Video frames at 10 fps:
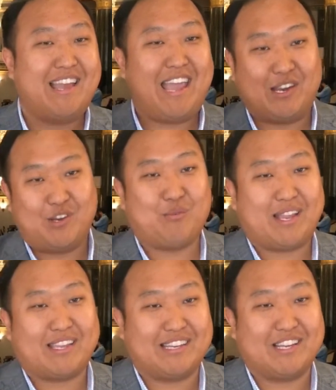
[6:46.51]
and your
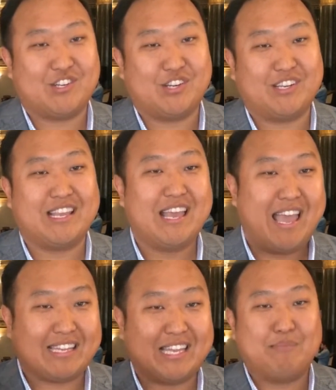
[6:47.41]
recognition,
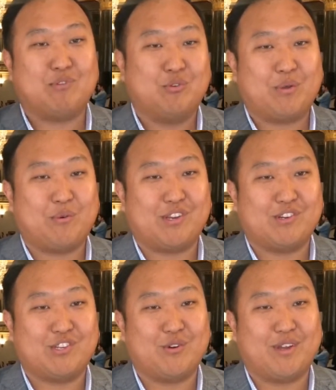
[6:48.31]
and keep doing what
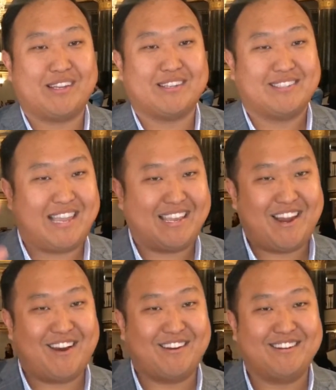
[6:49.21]
you're doing. Take care.